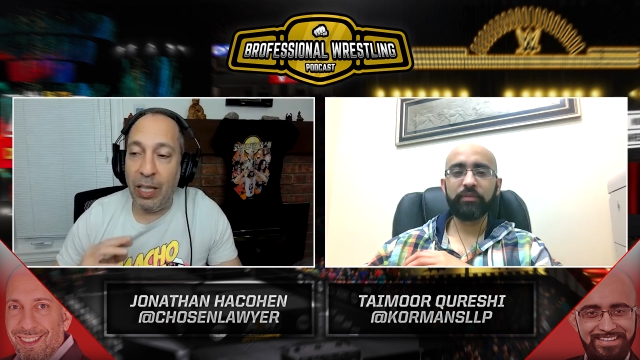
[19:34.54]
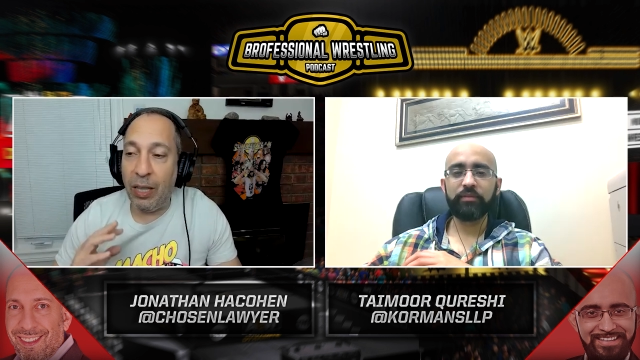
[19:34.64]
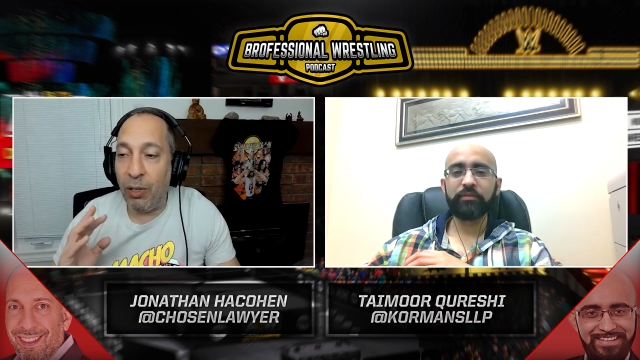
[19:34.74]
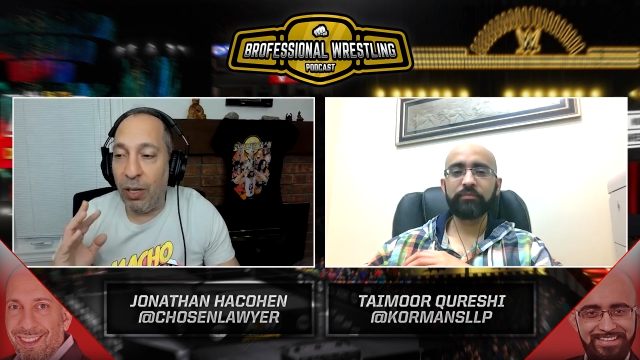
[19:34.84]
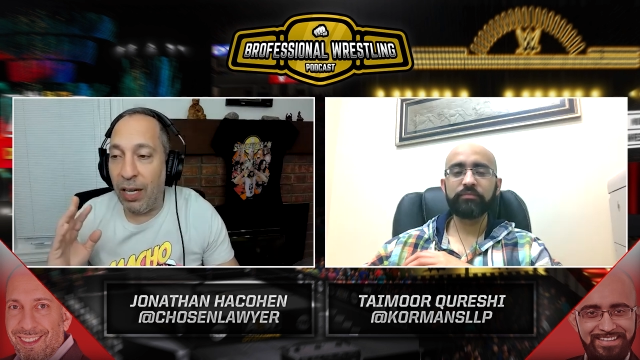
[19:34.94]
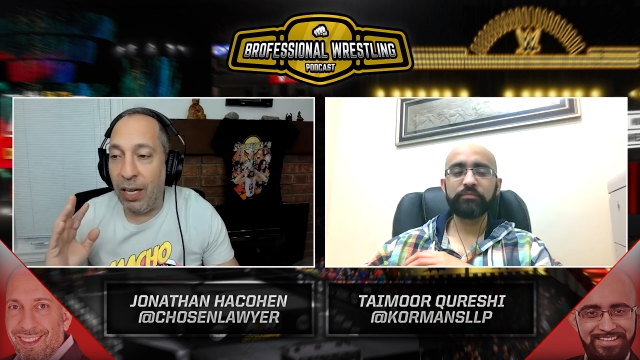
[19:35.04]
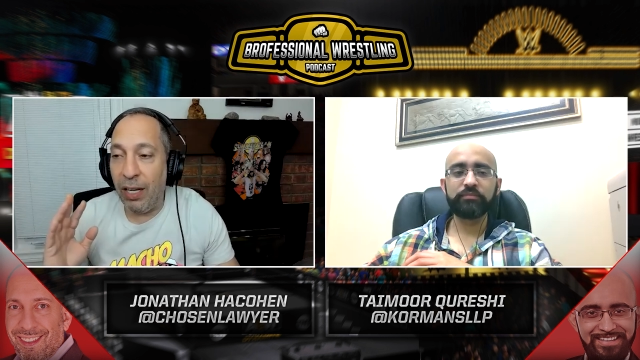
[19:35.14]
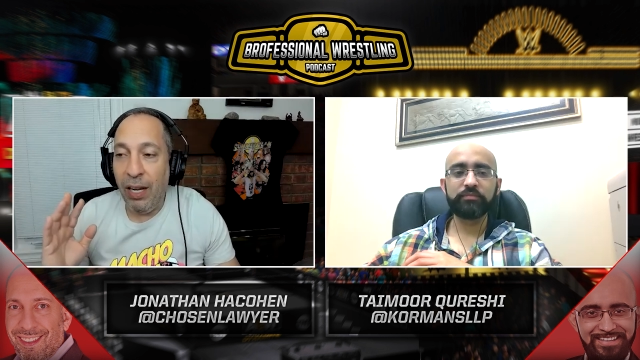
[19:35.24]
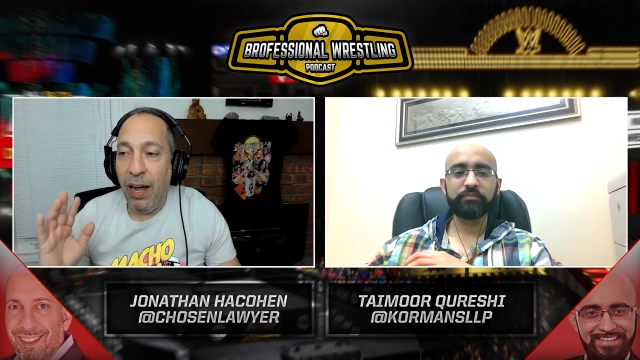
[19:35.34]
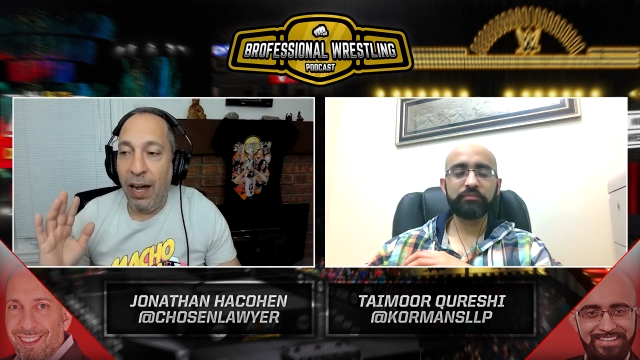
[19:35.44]
Speaker 1: to see
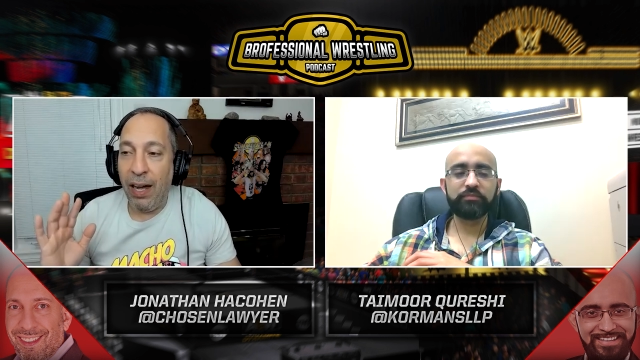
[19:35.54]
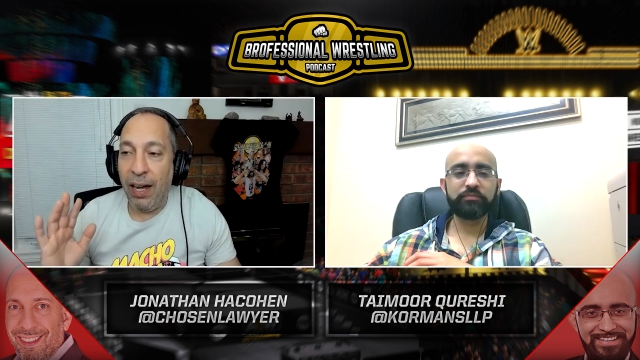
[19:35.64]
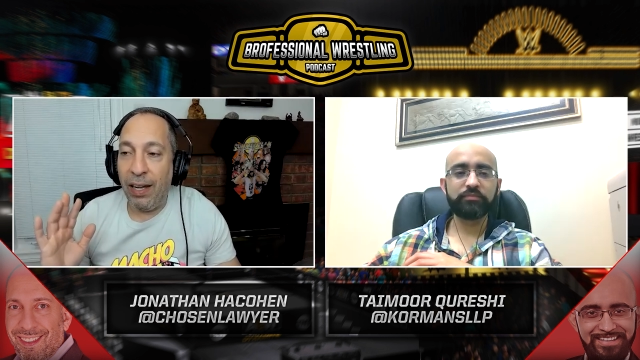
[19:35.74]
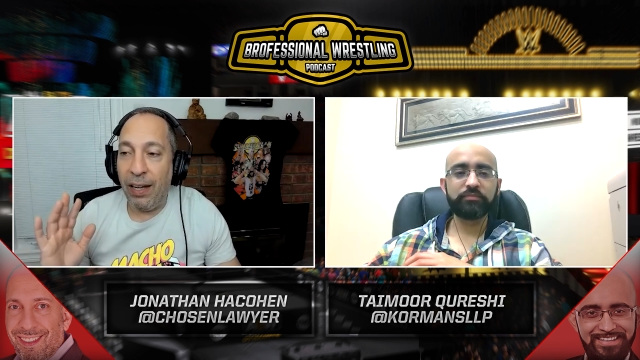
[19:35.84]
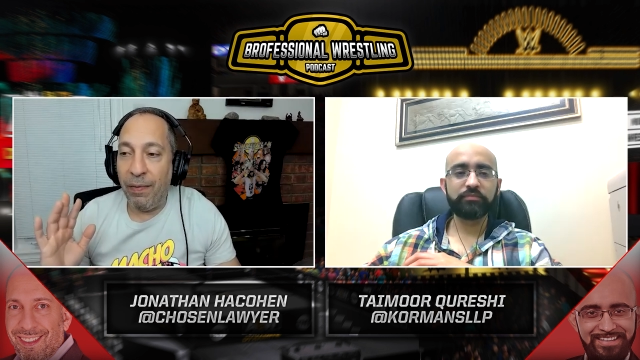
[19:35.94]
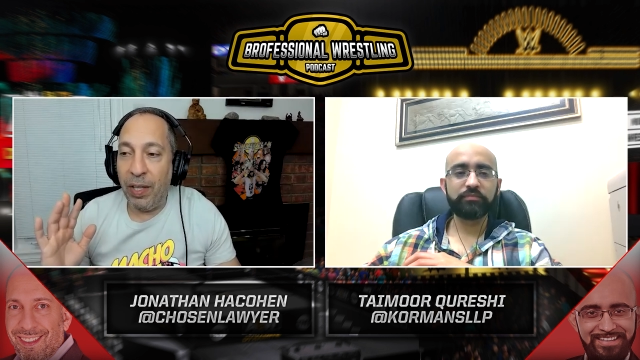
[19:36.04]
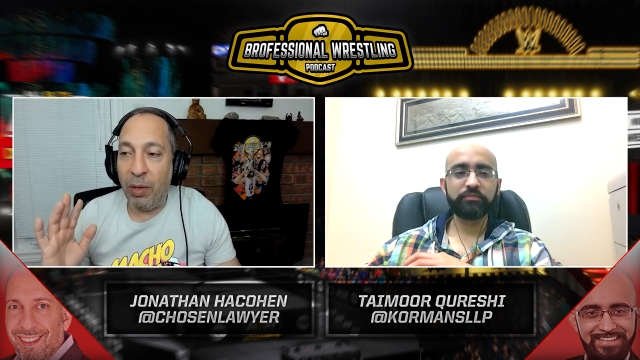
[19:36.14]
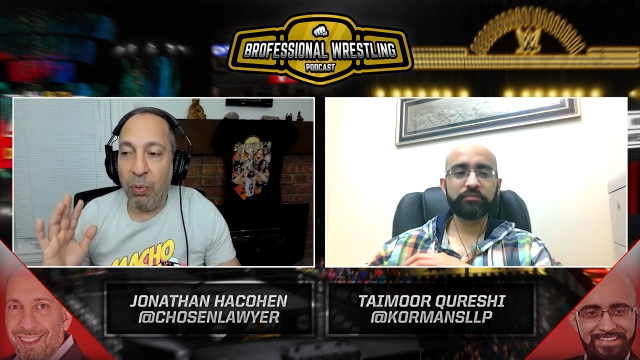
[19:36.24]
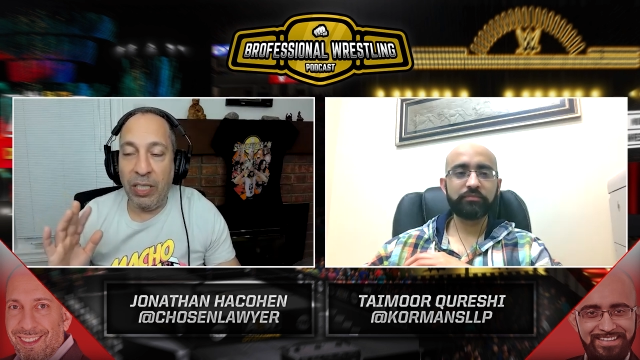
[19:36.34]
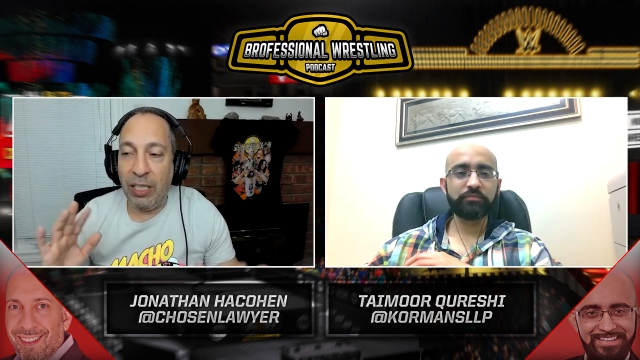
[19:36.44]
the
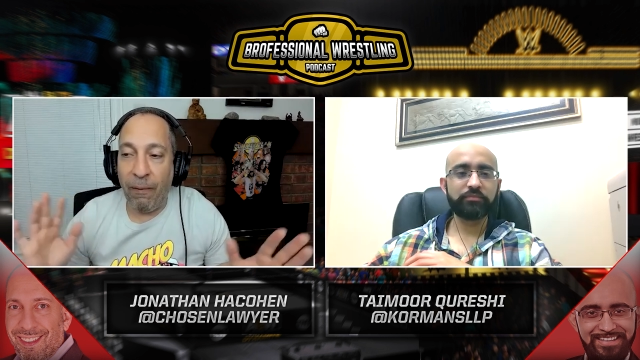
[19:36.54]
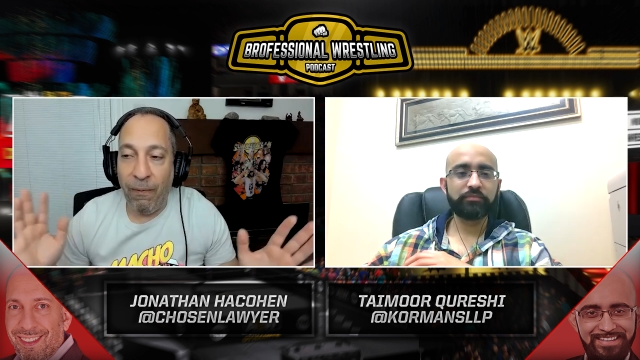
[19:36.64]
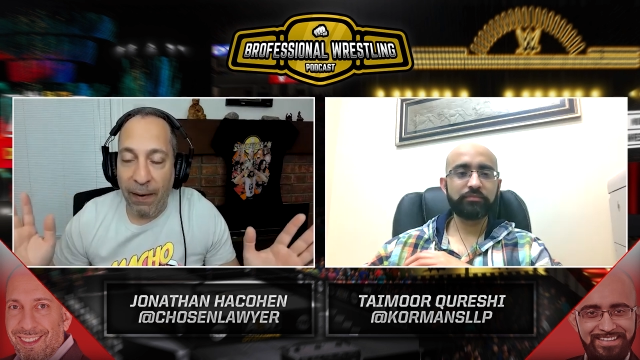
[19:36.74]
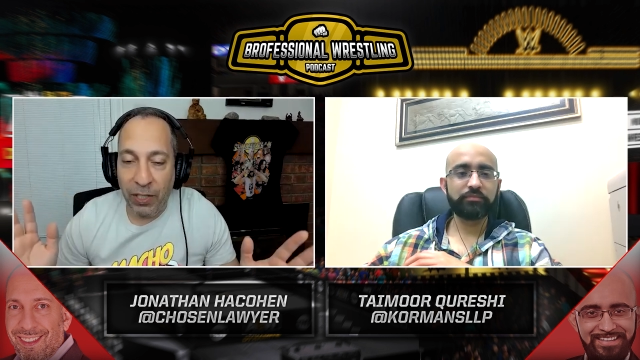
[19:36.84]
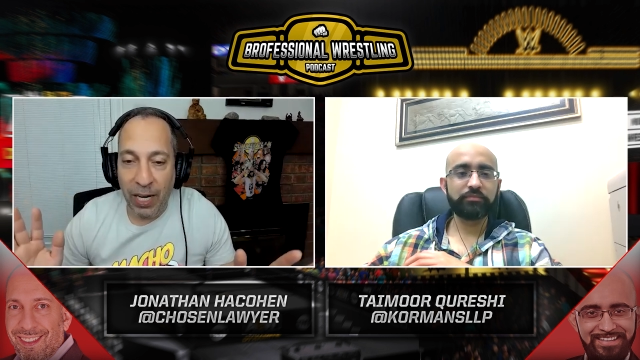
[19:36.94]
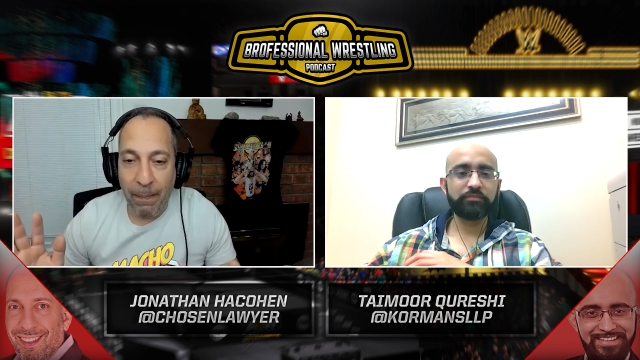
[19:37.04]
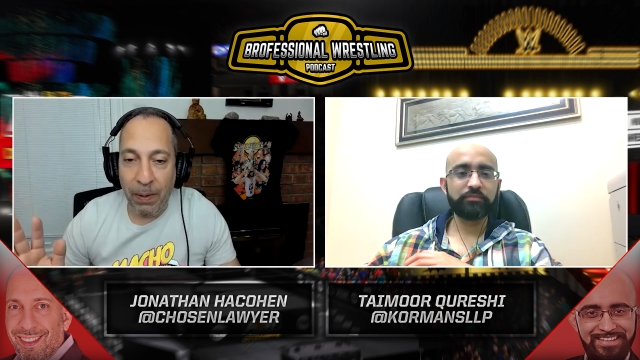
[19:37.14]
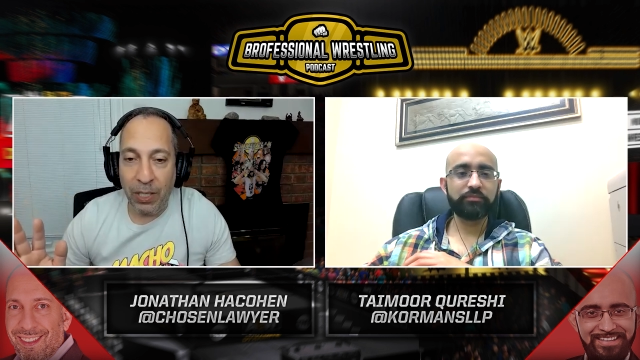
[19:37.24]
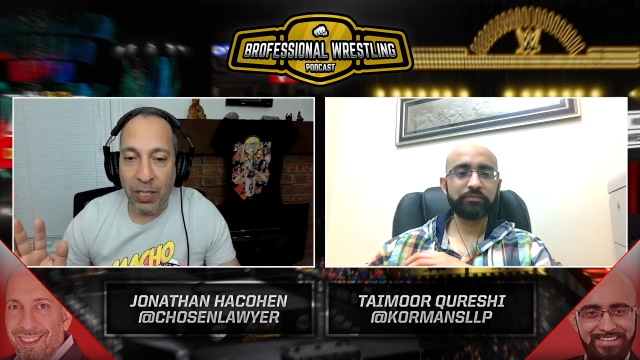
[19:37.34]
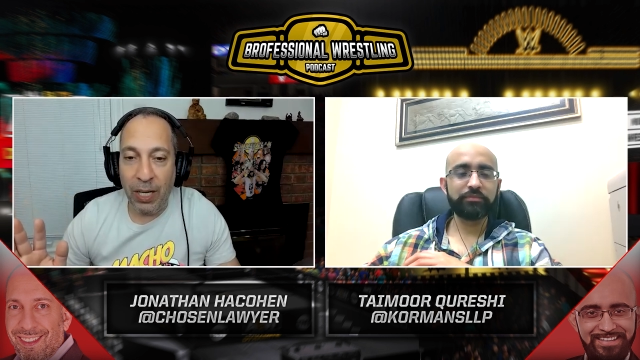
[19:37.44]
365
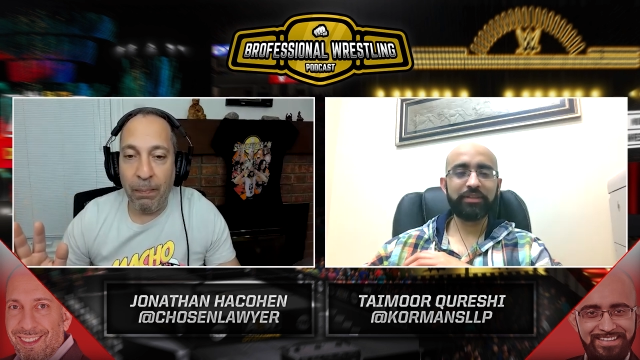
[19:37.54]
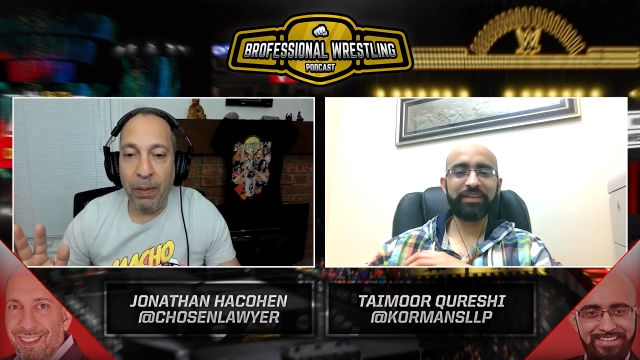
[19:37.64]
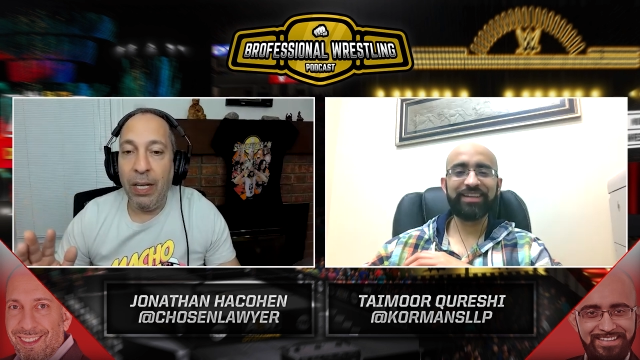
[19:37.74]
championship.